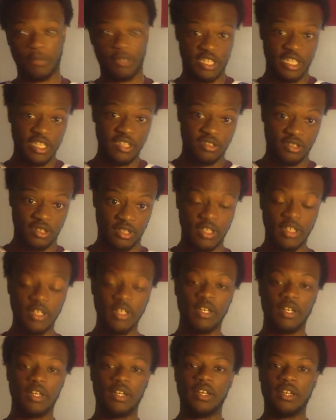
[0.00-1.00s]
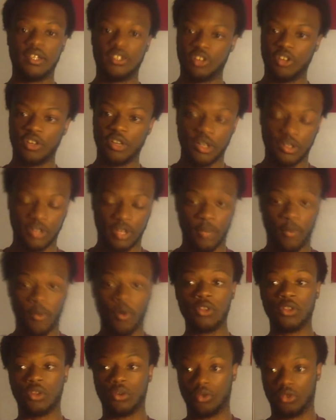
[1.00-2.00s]
potentially. Turned out they
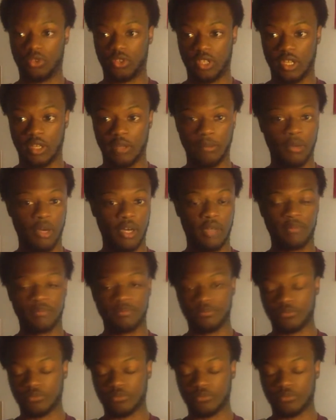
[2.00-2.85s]
won the whole thing, but